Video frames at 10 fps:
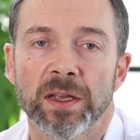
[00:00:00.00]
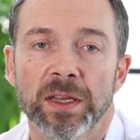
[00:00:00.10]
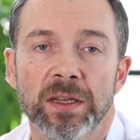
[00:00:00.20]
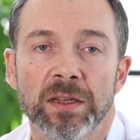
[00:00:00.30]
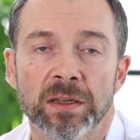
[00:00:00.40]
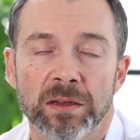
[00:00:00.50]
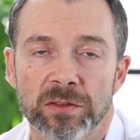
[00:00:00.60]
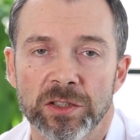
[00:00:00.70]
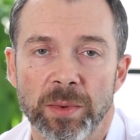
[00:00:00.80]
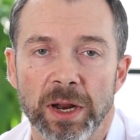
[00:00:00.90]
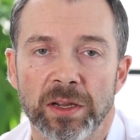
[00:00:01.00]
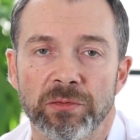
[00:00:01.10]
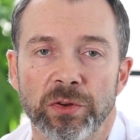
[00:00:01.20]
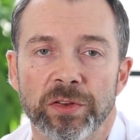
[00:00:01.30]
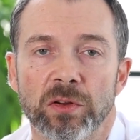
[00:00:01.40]
in Jebel Ali
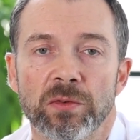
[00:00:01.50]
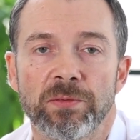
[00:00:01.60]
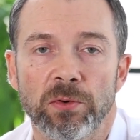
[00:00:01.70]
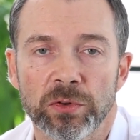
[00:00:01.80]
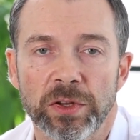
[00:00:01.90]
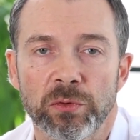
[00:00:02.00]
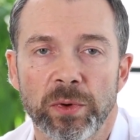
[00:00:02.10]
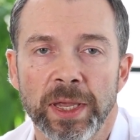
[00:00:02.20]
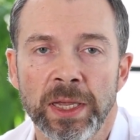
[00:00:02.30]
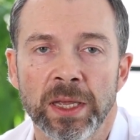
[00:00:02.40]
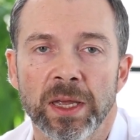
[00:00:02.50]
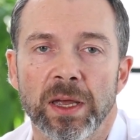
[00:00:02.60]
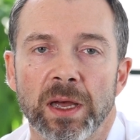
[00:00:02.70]
Free Zone for the UAE,